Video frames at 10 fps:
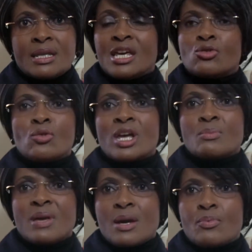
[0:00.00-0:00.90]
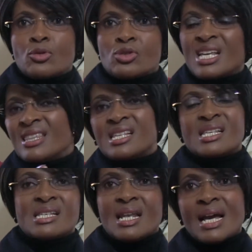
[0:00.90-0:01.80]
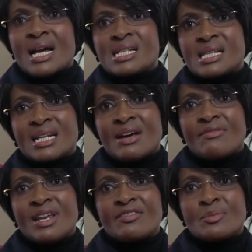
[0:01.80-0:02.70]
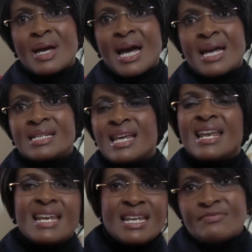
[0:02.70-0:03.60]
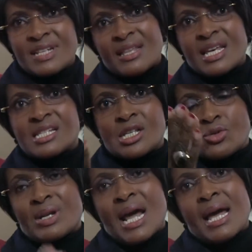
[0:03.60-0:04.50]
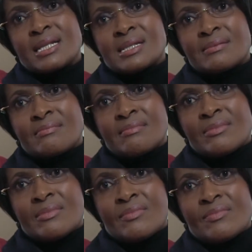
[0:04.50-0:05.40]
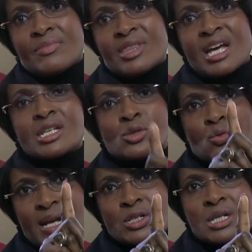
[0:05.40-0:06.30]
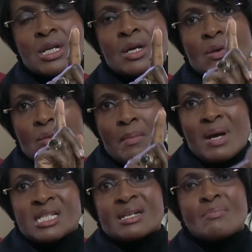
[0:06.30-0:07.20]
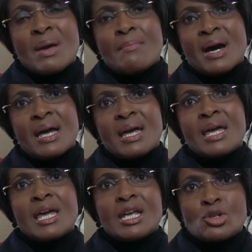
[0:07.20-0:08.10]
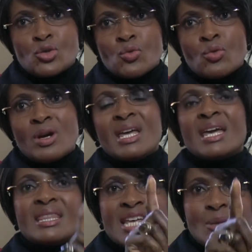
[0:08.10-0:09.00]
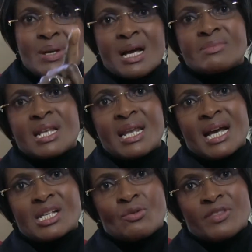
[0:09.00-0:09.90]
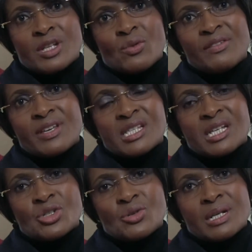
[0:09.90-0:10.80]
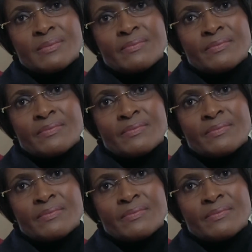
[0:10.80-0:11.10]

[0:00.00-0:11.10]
Then you can be able to say, this is a legacy that I've left behind. Lift others as you rise. That is what we must remember and do. And that becomes the legacy of the 21st century.